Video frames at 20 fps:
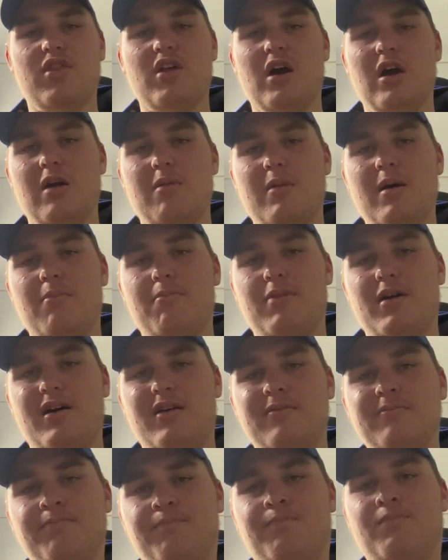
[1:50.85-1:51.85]
I remember.
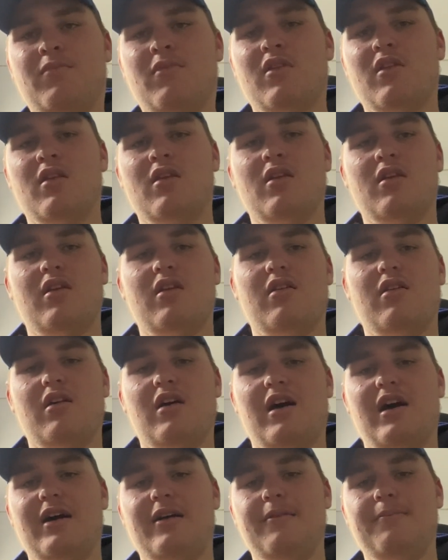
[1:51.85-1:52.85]

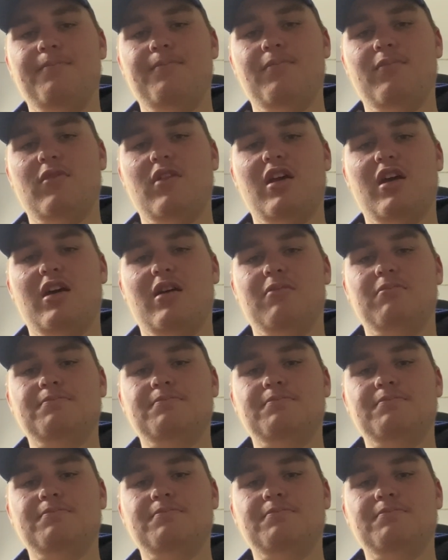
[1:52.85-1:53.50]
Yeah.